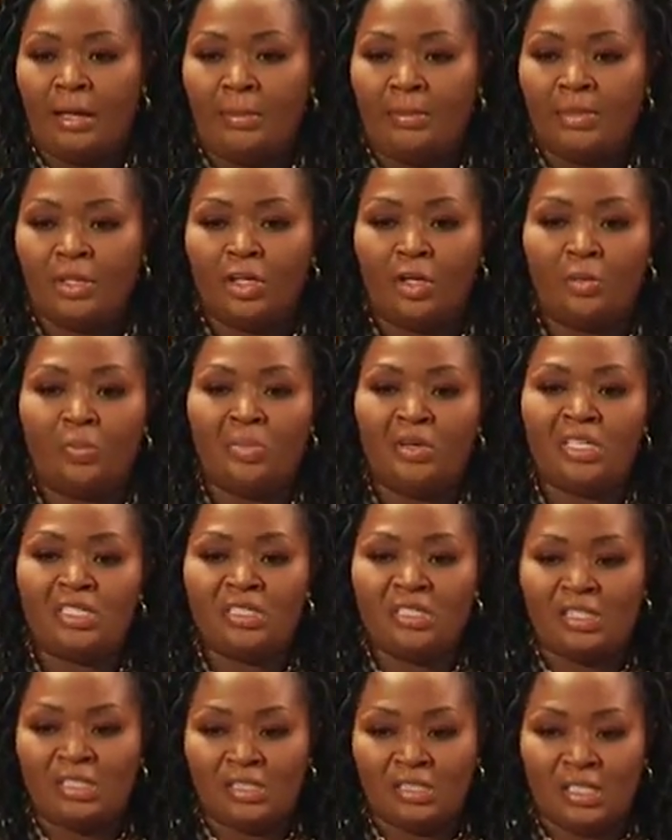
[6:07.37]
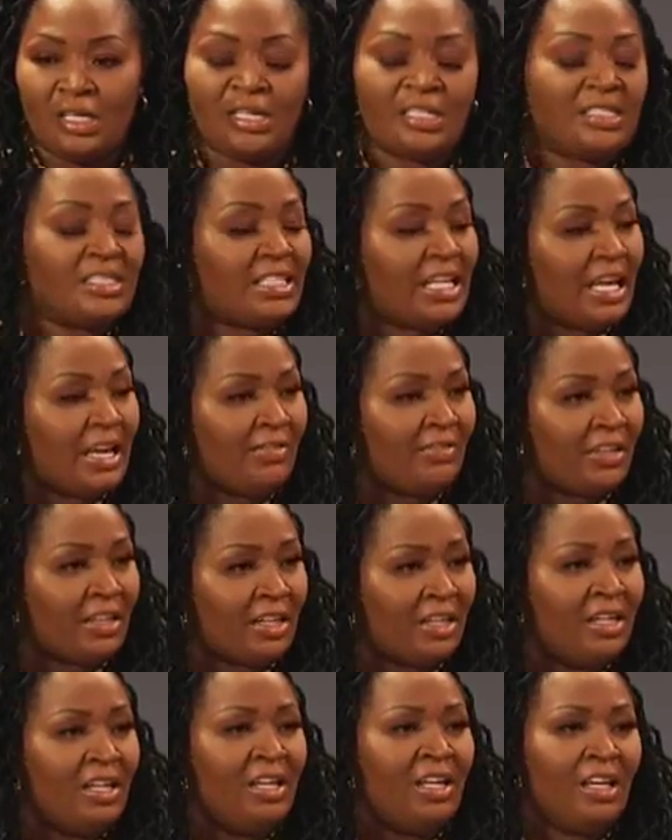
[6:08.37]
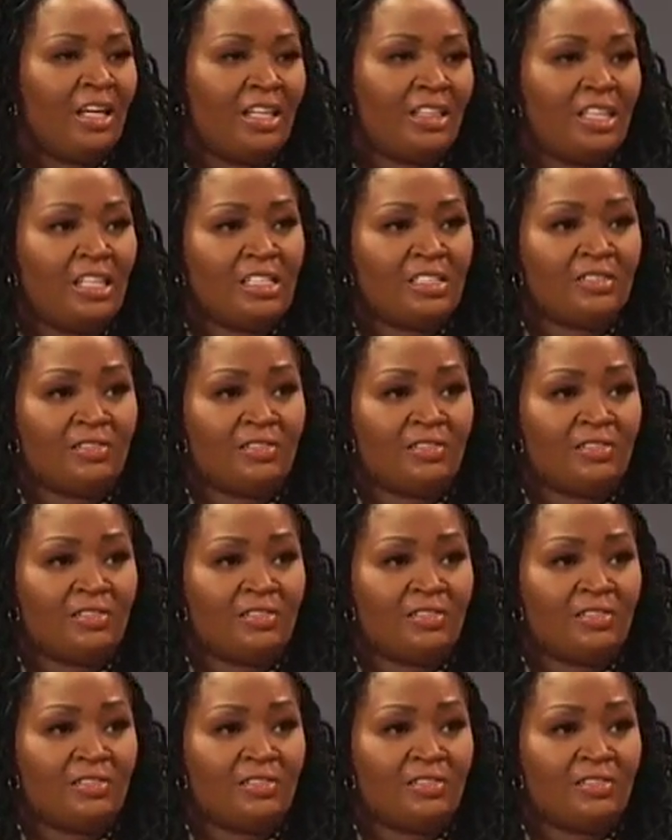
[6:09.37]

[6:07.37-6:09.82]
your business savvy, and things